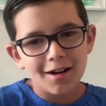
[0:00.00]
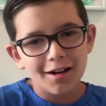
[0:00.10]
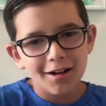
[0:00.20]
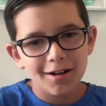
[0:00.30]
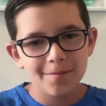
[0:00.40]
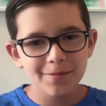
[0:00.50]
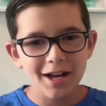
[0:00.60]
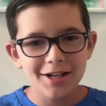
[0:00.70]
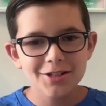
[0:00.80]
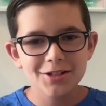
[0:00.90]

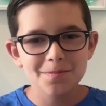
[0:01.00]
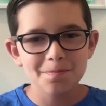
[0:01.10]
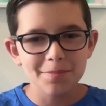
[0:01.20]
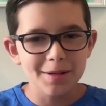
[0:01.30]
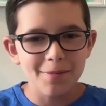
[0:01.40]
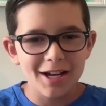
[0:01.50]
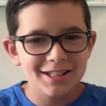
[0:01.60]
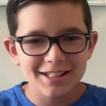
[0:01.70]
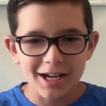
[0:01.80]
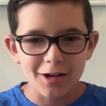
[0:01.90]
I just be
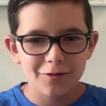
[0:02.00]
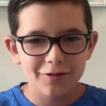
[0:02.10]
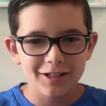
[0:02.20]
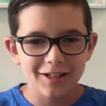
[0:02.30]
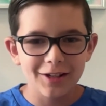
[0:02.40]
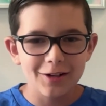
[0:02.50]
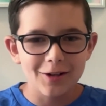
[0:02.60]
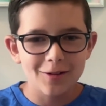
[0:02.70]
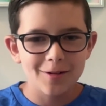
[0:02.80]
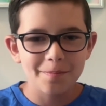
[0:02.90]
myself and,
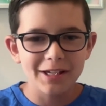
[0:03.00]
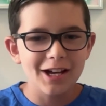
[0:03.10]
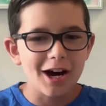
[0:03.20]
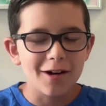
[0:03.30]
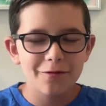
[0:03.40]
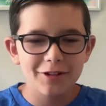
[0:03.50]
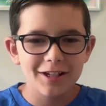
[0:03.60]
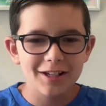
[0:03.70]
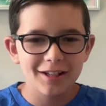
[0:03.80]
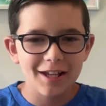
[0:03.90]
be
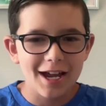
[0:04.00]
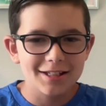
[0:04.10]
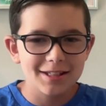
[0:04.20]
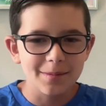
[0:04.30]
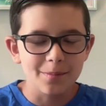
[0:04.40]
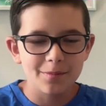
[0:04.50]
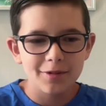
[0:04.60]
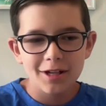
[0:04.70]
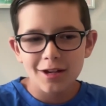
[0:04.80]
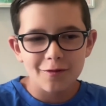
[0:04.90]
confident and ask them
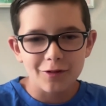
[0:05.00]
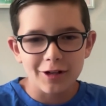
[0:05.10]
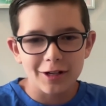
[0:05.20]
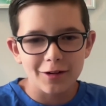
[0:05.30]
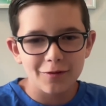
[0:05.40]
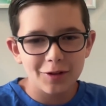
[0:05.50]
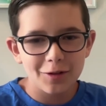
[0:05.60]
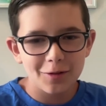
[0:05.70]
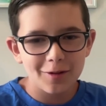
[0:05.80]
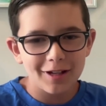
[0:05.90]
for an
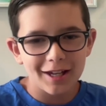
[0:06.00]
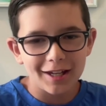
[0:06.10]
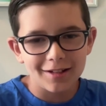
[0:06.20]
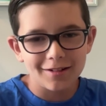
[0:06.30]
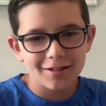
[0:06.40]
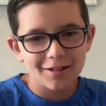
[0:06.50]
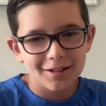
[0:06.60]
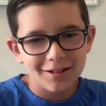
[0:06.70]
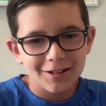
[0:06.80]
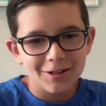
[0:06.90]
interview. And,
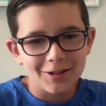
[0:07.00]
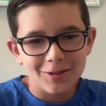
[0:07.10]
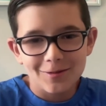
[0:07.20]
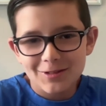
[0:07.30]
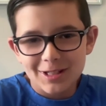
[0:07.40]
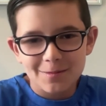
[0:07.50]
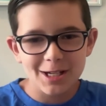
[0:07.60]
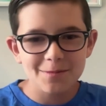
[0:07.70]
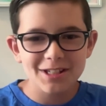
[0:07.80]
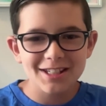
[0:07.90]

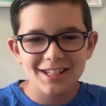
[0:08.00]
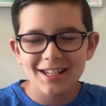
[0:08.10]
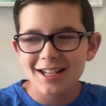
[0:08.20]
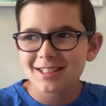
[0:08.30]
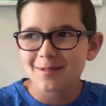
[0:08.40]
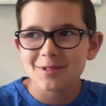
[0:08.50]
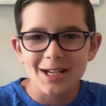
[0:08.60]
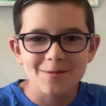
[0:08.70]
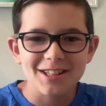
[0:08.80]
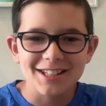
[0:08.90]
sometimes they say yes,
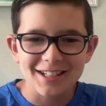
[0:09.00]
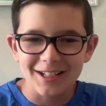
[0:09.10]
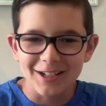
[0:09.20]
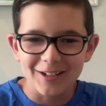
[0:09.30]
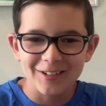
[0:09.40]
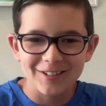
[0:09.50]
sometimes they say no.